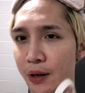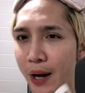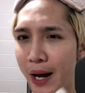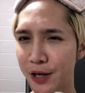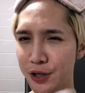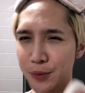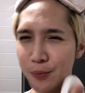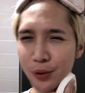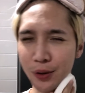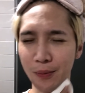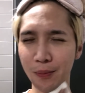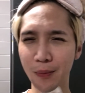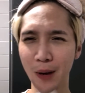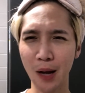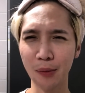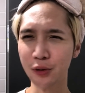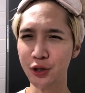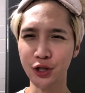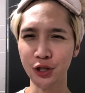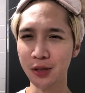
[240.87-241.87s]
I actually put,
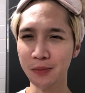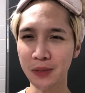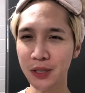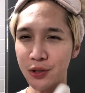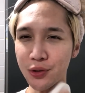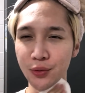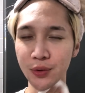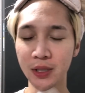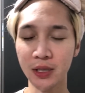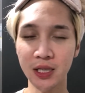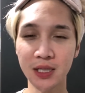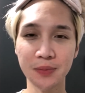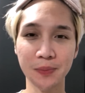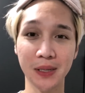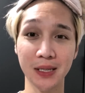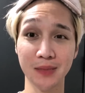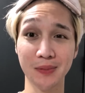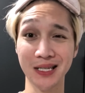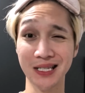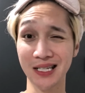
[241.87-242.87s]
probably shouldn't be doing this
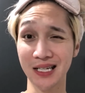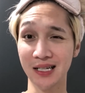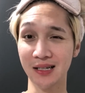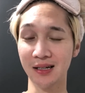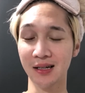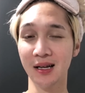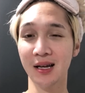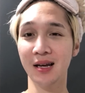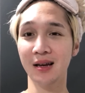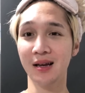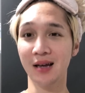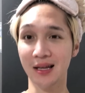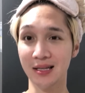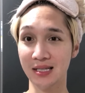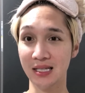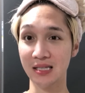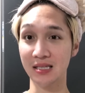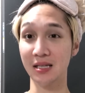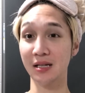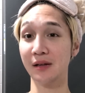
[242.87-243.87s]
because my skin
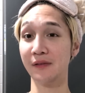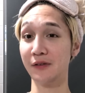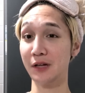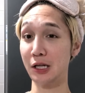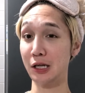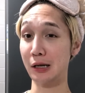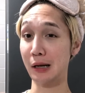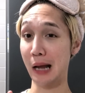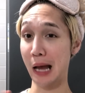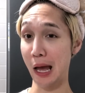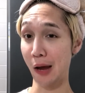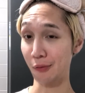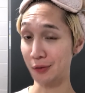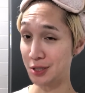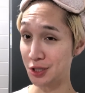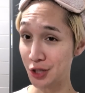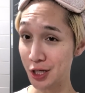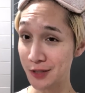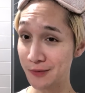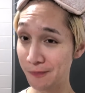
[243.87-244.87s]
is sensitive and
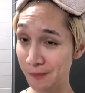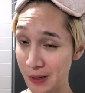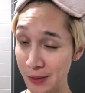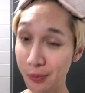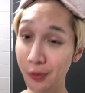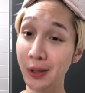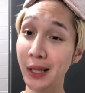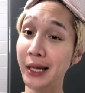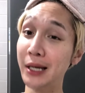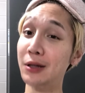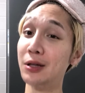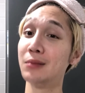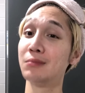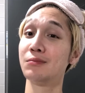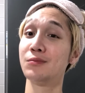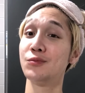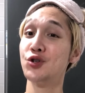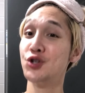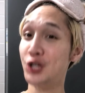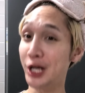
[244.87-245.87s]
it's just people like
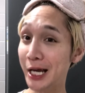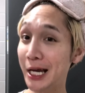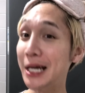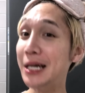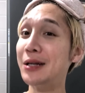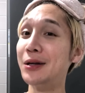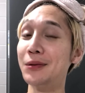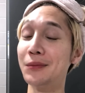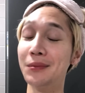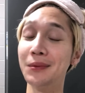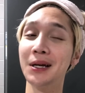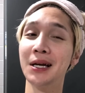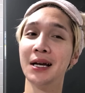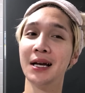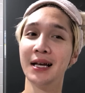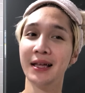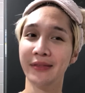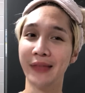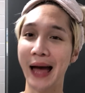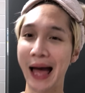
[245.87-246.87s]
Shane
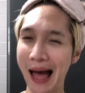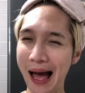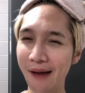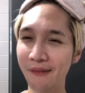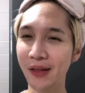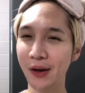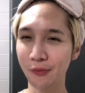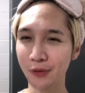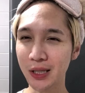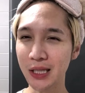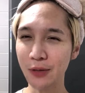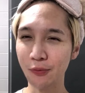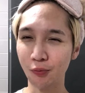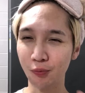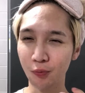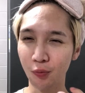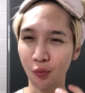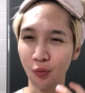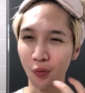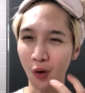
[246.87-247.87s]
that have that really
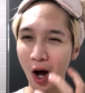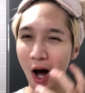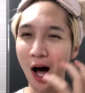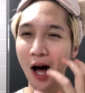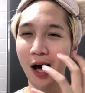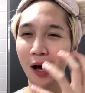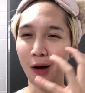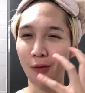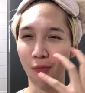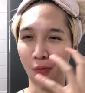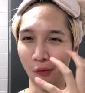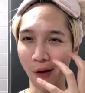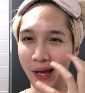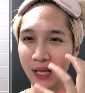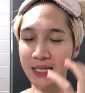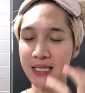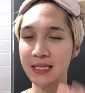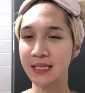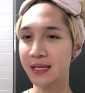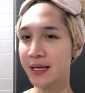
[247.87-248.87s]
raw
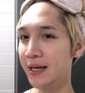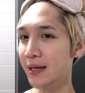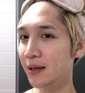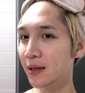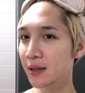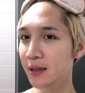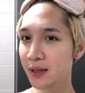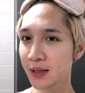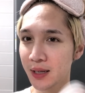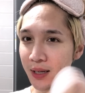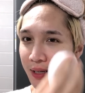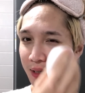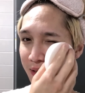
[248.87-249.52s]
red skin,